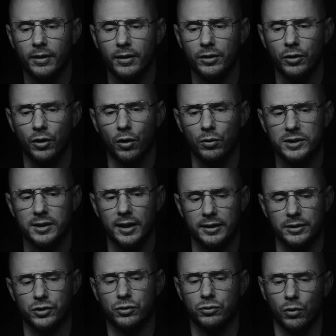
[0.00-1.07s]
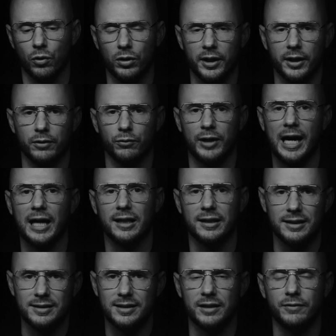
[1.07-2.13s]
you know, it's like a scrolling
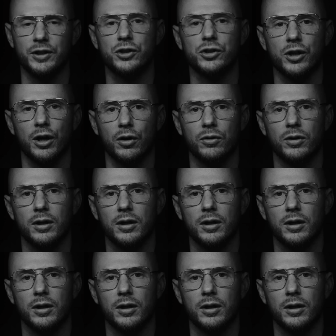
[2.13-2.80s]
reality TV show